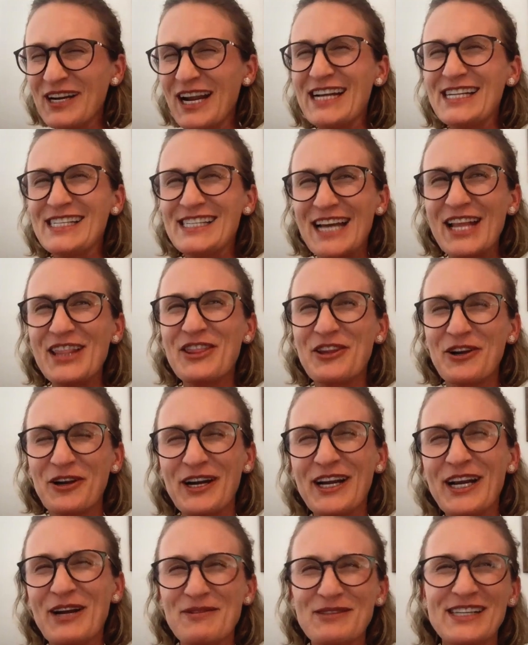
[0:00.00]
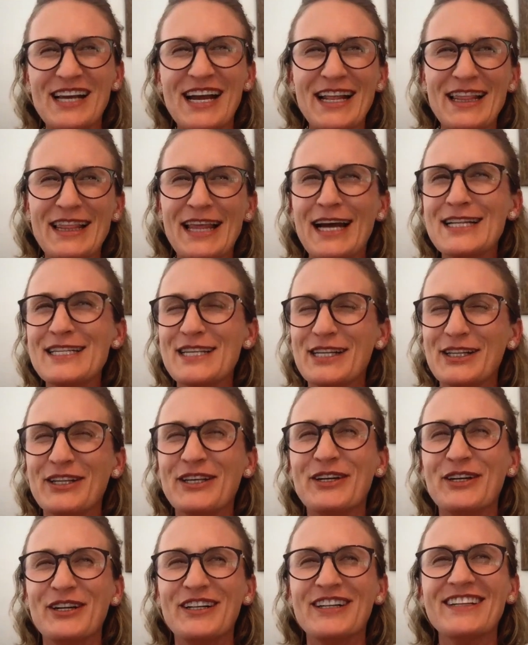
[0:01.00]
When I said 30, I was like, "That's a
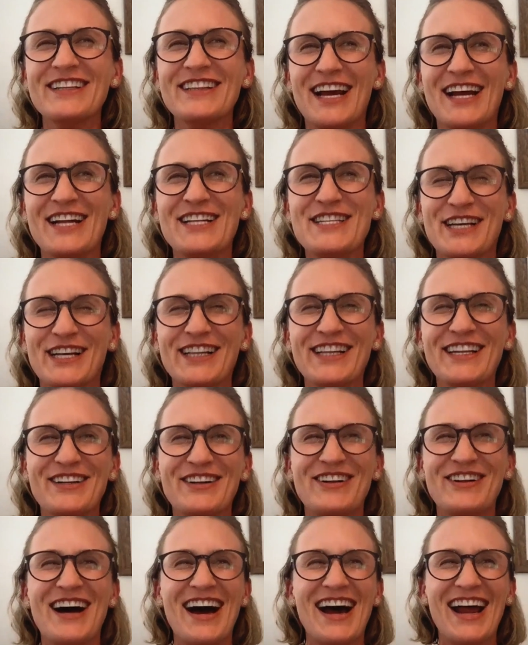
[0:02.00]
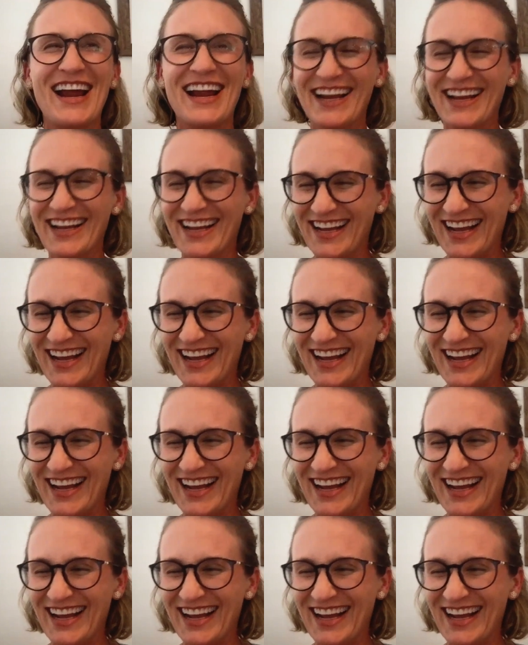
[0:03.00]
little that's a little high."